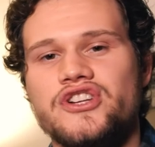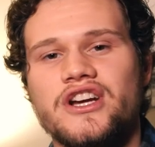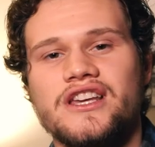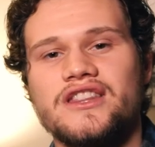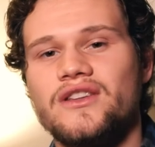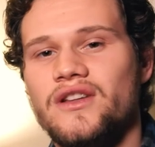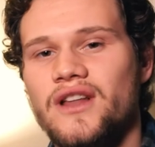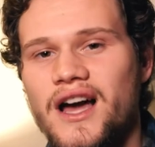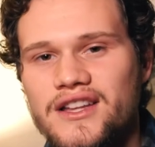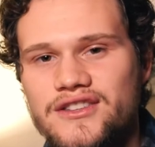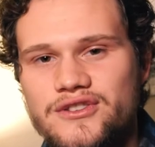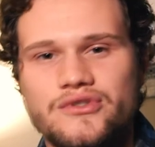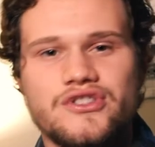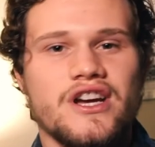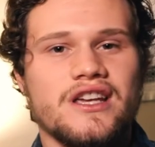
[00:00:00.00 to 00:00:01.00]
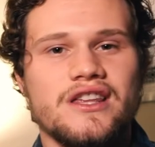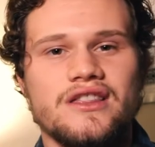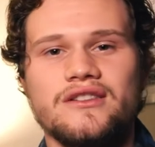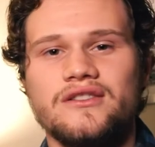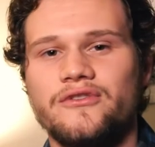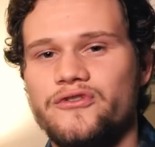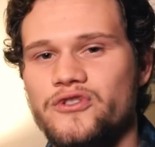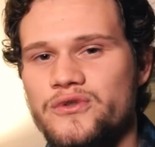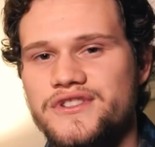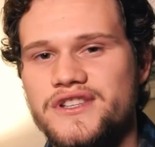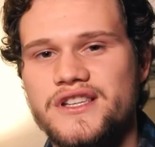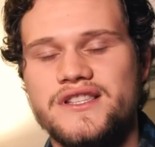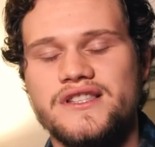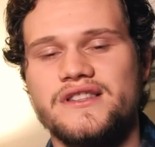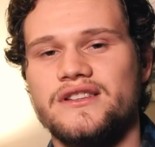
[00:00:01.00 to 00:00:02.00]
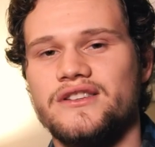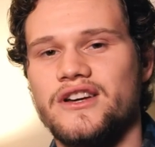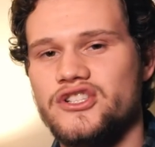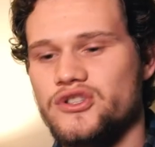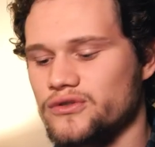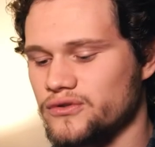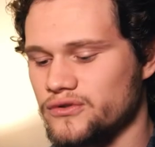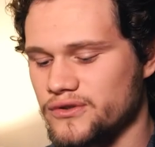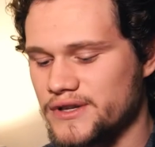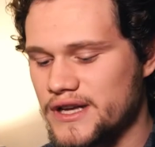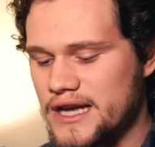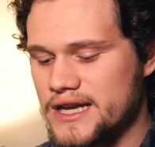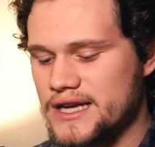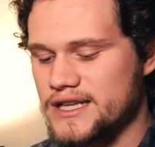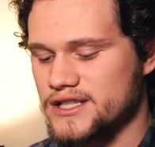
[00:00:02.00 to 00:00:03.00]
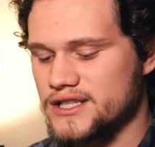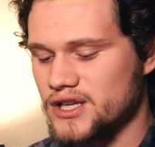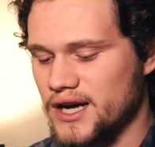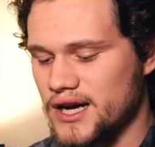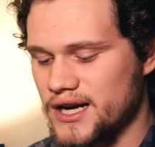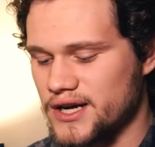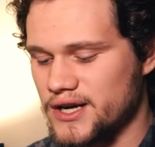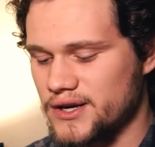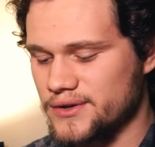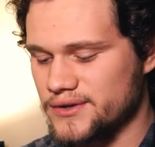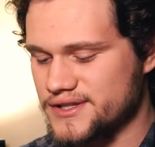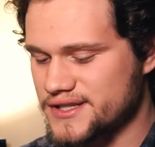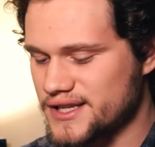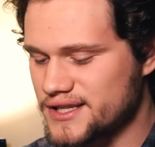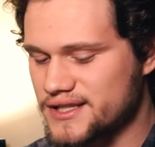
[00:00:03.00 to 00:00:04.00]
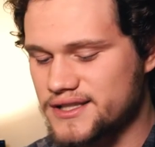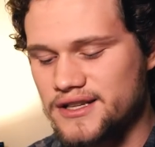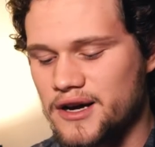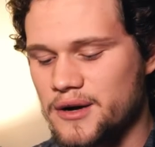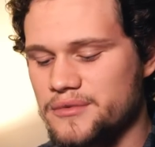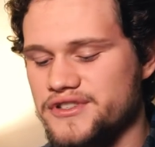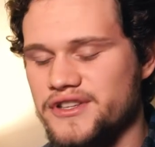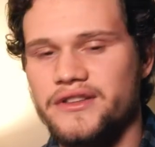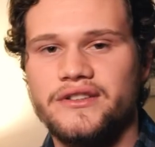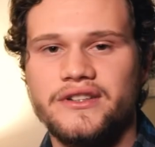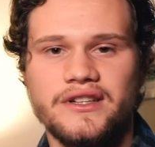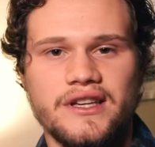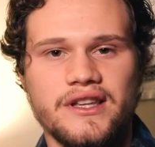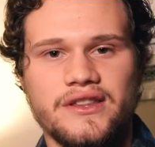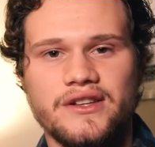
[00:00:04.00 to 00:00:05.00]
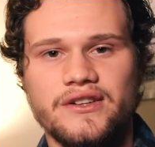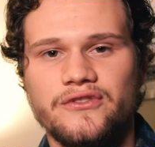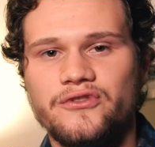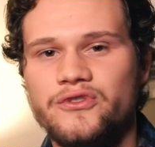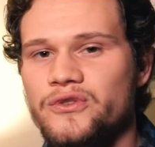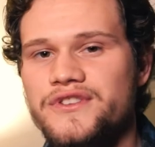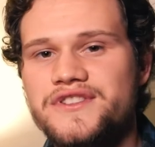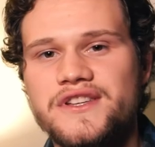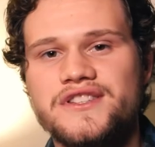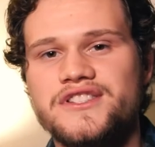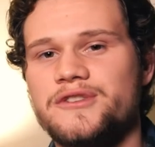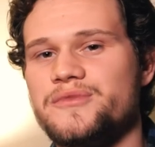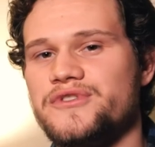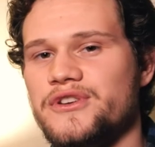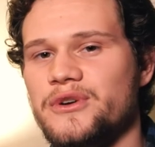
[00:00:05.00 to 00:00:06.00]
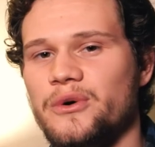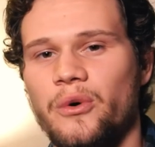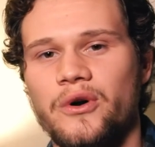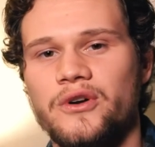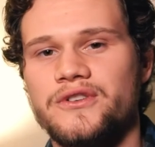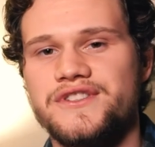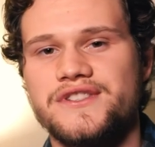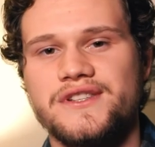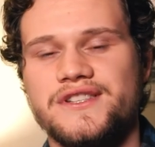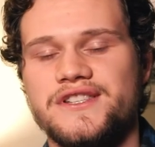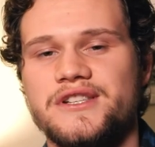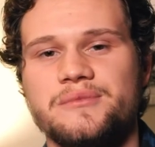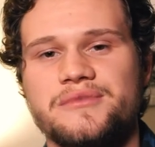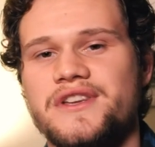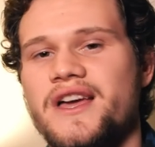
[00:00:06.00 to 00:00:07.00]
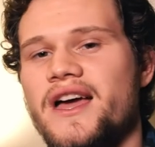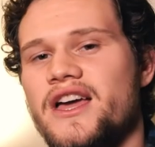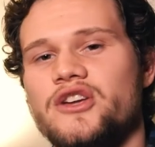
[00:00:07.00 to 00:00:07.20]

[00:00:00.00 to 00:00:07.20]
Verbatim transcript: checking the lights, you're checking the fuses and the electrical uh, systems and the, the fuel systems, the oil systems.